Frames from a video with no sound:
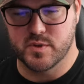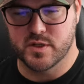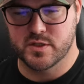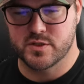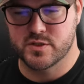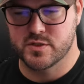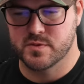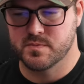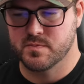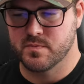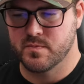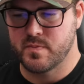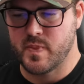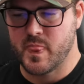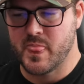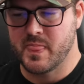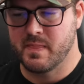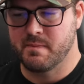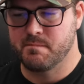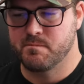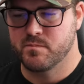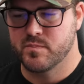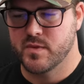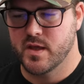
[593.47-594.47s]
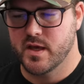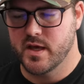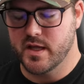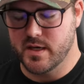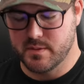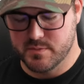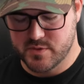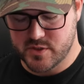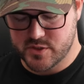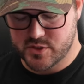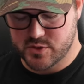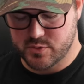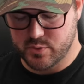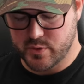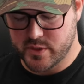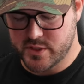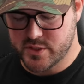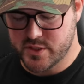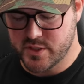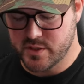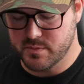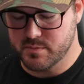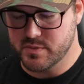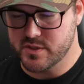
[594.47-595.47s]
too much. And I'm just
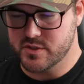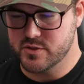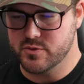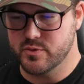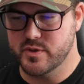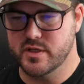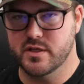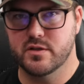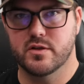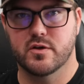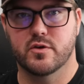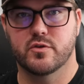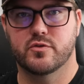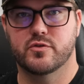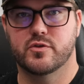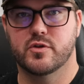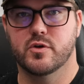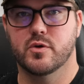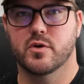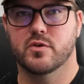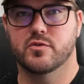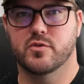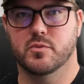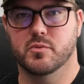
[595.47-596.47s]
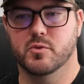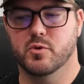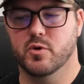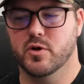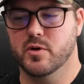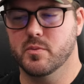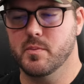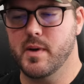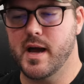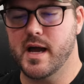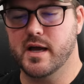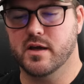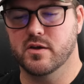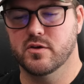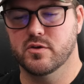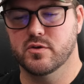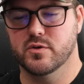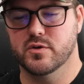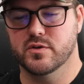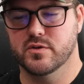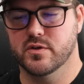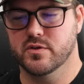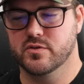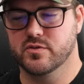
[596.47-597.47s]
switching between those two as I'm going back
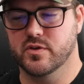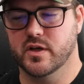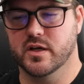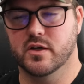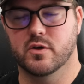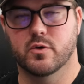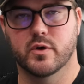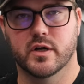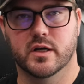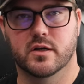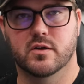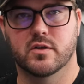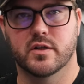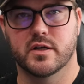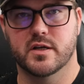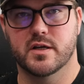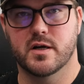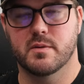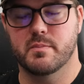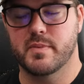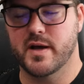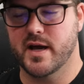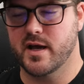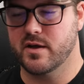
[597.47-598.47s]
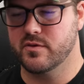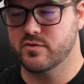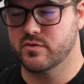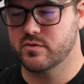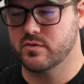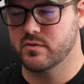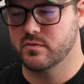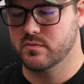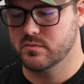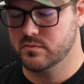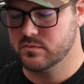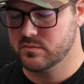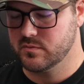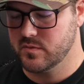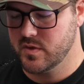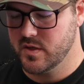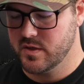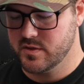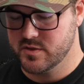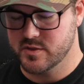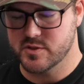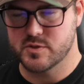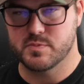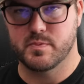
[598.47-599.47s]
and doing this like quick cleanup pass.
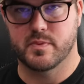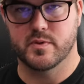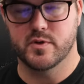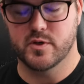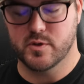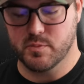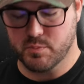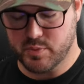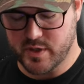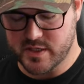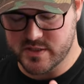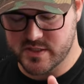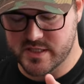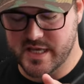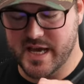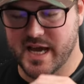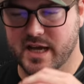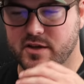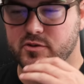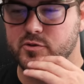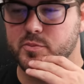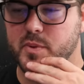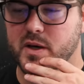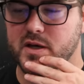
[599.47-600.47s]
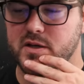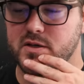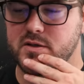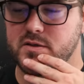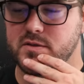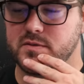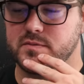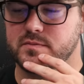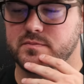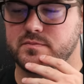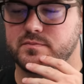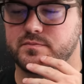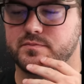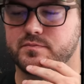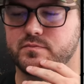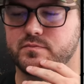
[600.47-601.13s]
Just, you can press the X button